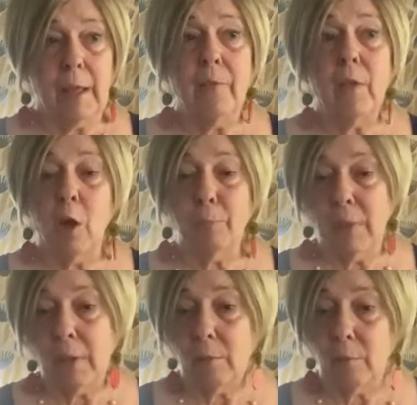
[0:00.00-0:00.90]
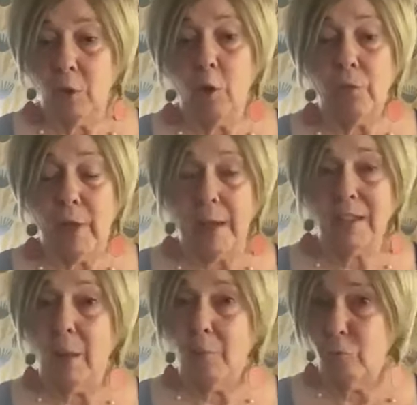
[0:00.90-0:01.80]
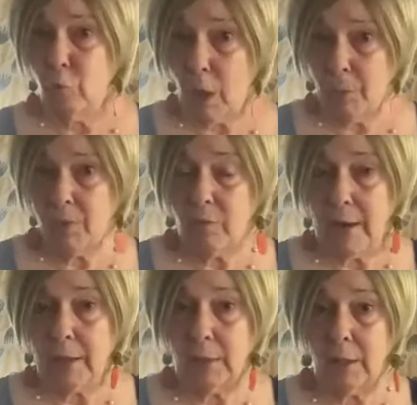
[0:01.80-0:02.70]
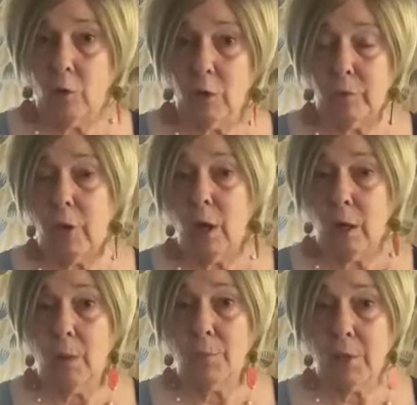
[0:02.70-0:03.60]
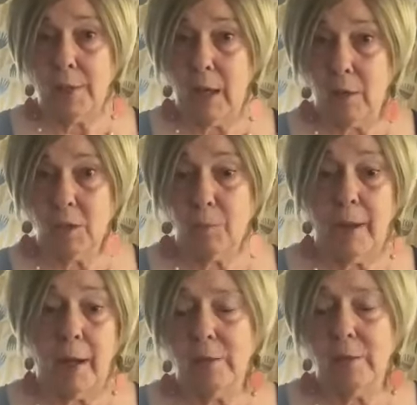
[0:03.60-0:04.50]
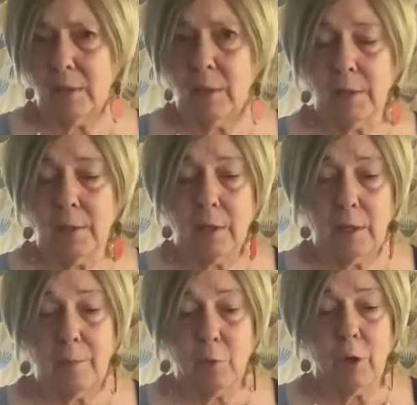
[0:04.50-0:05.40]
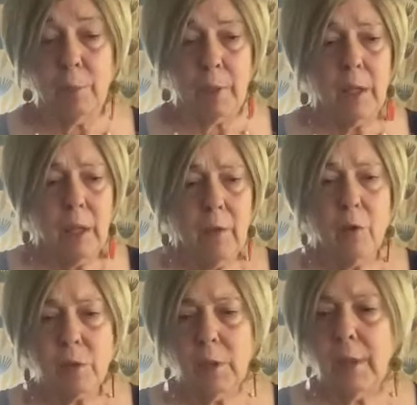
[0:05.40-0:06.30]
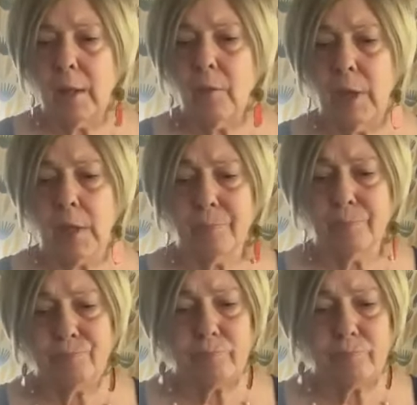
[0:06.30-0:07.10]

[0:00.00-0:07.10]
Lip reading: then being, at that time rubbed violently or even hung upside down and spanked. That's not done anymore, but there's a lot of things.